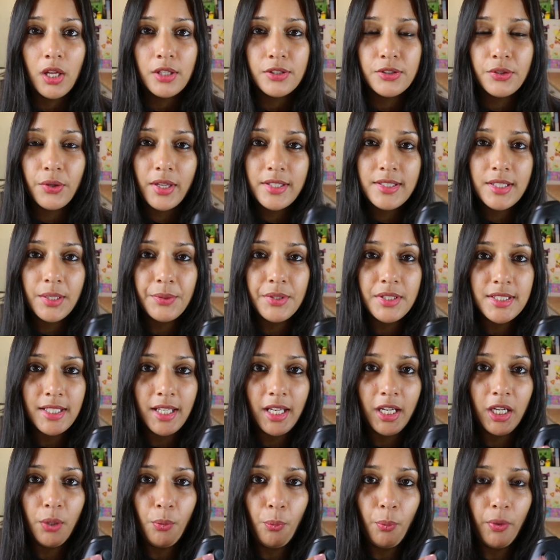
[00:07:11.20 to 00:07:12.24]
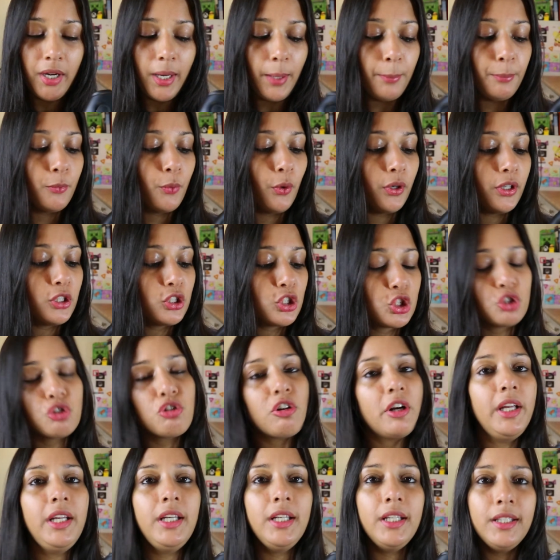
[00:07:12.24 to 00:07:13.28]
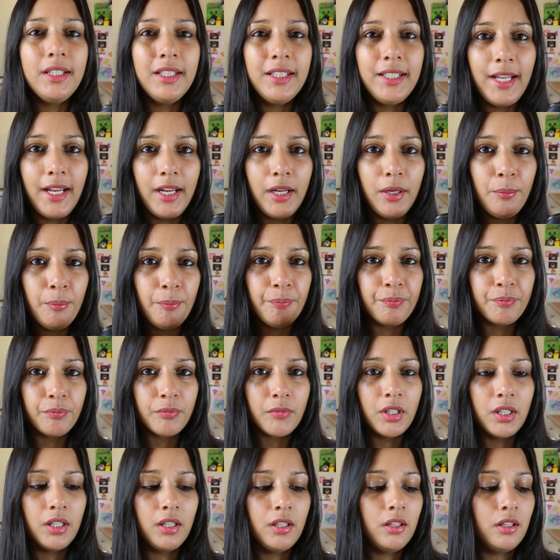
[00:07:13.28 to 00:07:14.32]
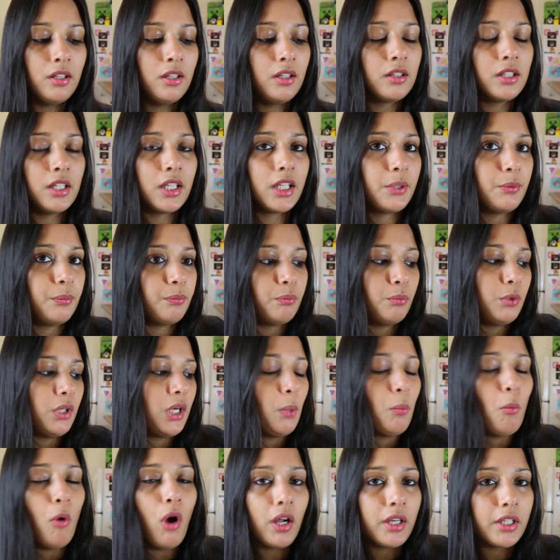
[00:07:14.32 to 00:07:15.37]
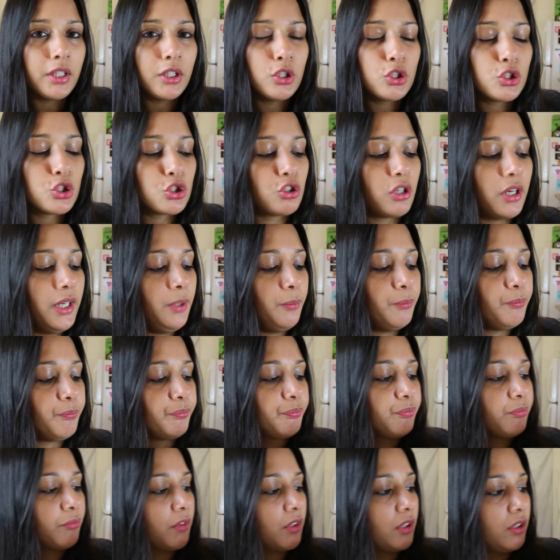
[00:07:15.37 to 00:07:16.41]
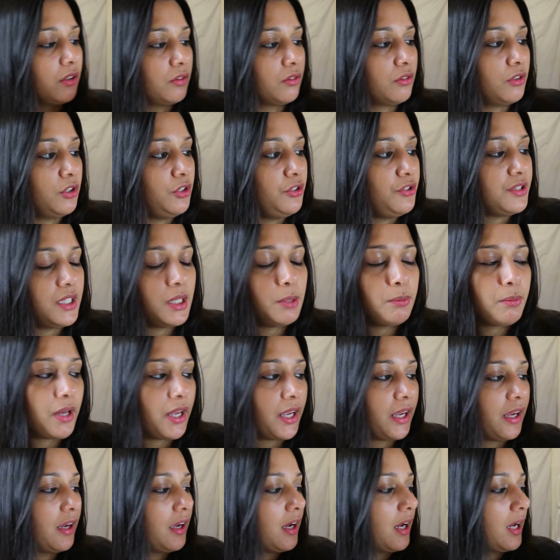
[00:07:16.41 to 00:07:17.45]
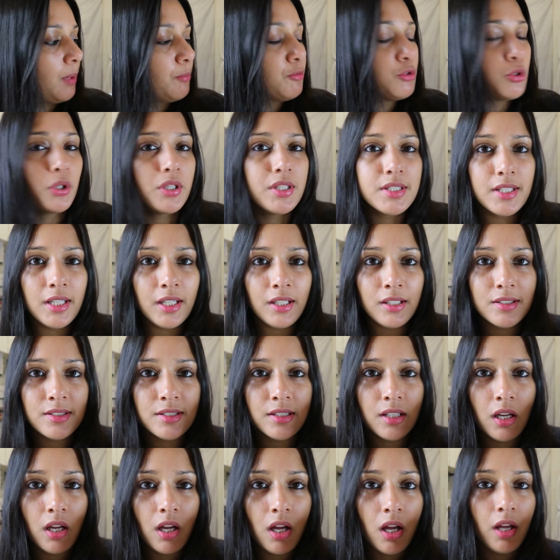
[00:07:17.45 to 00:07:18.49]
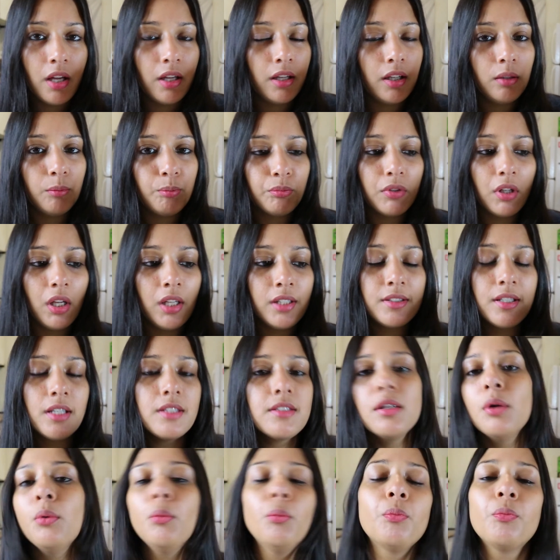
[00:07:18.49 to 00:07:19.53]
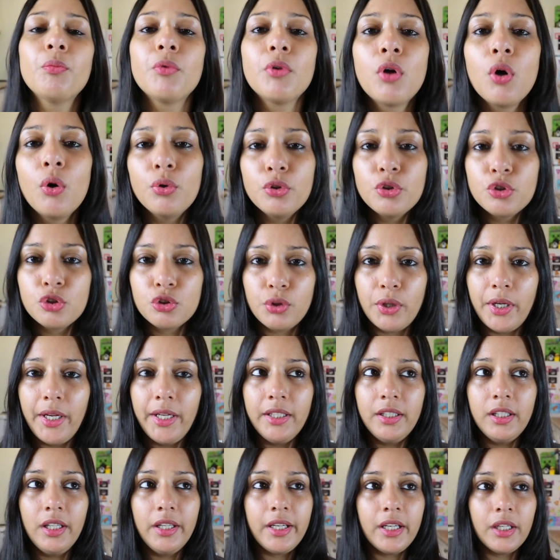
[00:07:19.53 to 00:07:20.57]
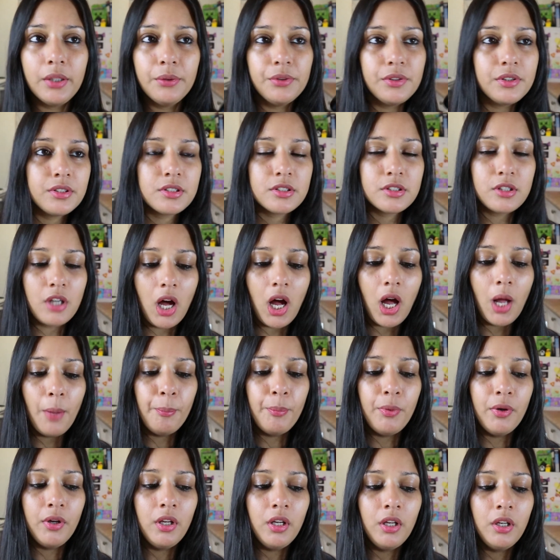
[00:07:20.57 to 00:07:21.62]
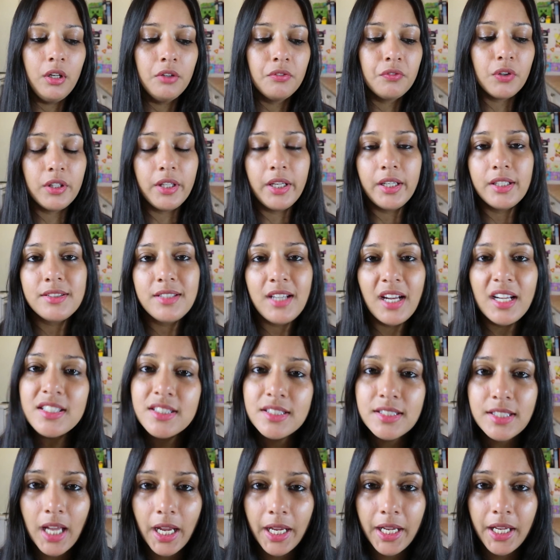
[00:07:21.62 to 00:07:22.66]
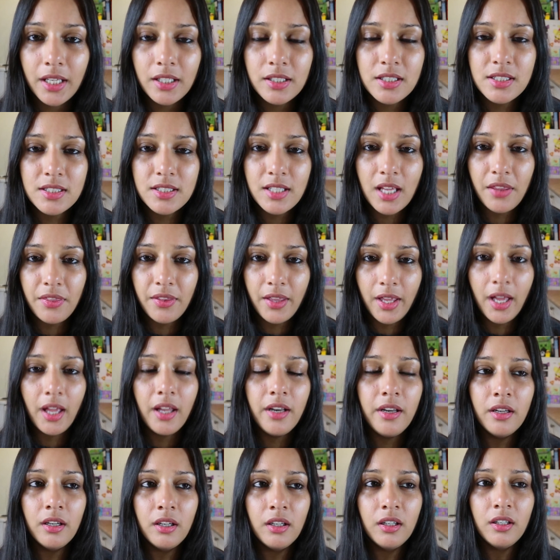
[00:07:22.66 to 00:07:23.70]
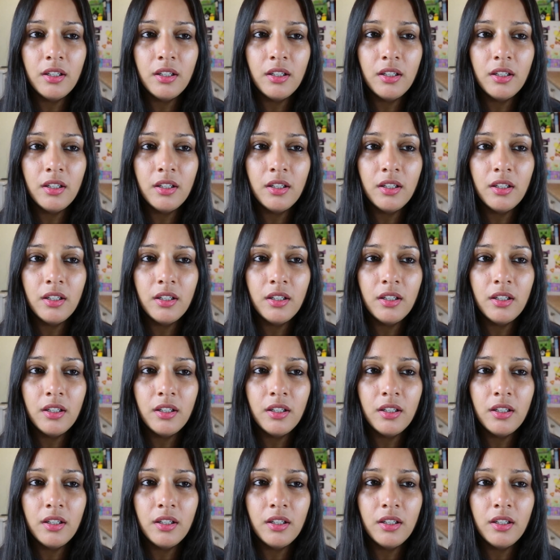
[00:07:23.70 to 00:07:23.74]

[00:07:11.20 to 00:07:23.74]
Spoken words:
So as I was saying, when I'm going straight in a game, like when I'm walking straight using my joysticks, it doesn't go straight. Like, it will stop for like 10 seconds and then